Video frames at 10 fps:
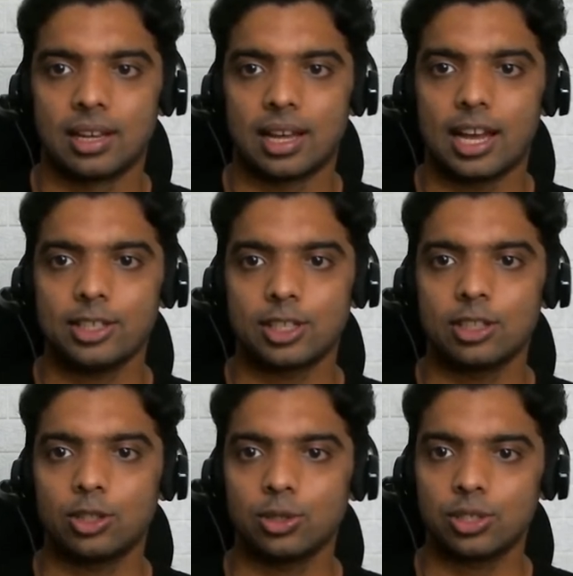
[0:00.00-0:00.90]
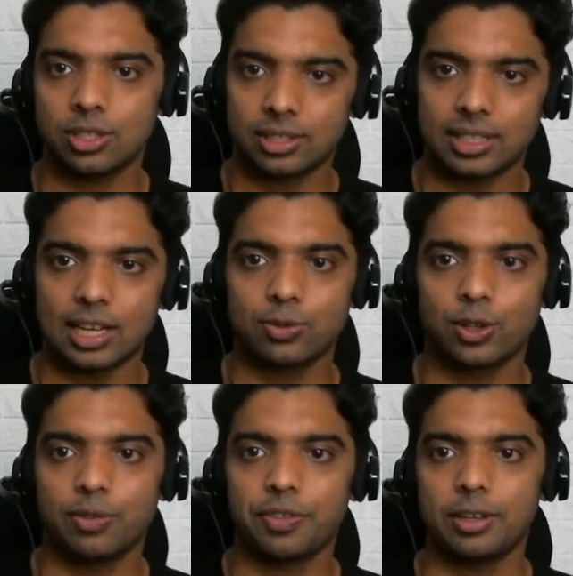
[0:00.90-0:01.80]
Hi Santosh, thanks for
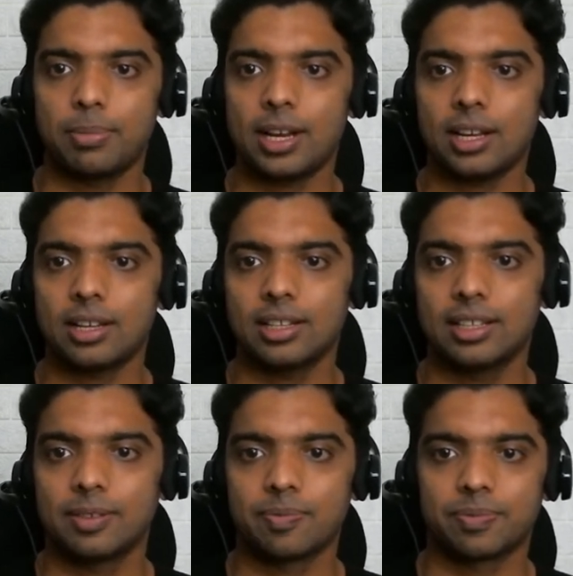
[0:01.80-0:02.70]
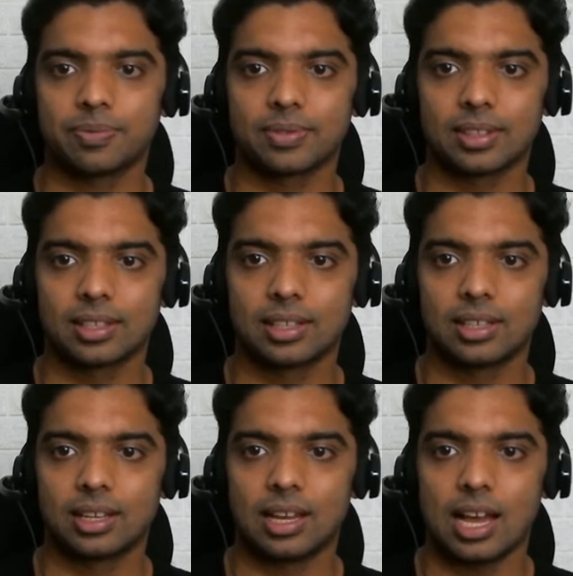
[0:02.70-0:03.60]
your feedback.
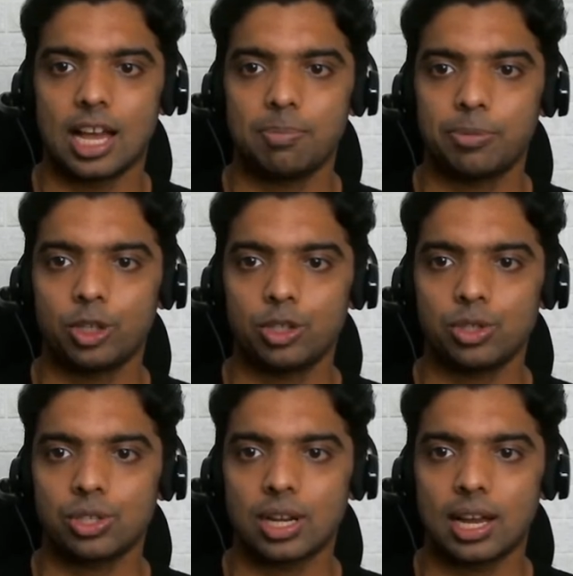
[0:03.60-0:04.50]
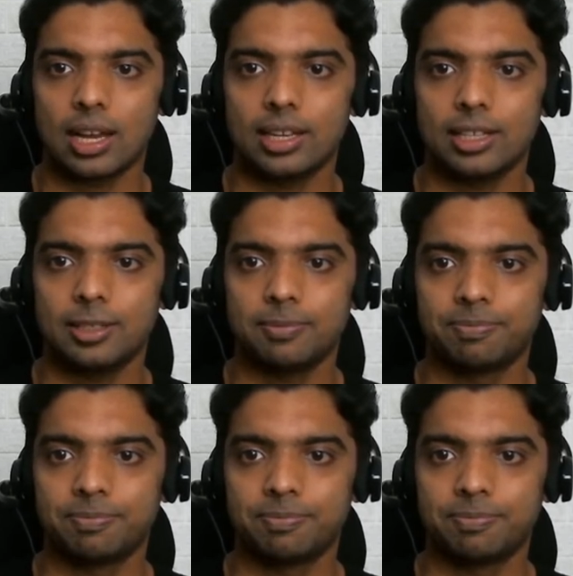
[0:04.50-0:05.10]
Hi Piyush, hi